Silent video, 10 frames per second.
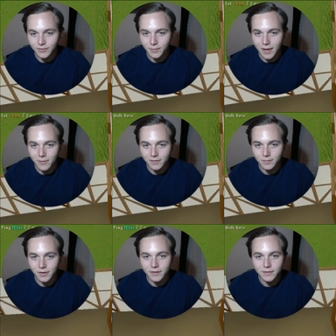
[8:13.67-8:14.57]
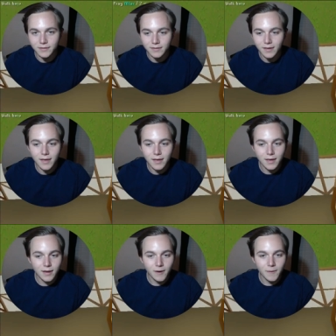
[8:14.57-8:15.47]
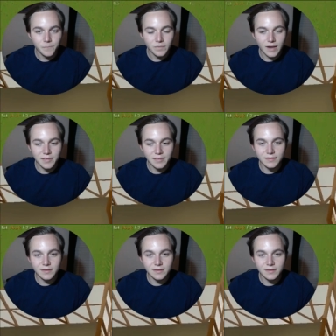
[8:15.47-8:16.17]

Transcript: from now on. To be honest, I think the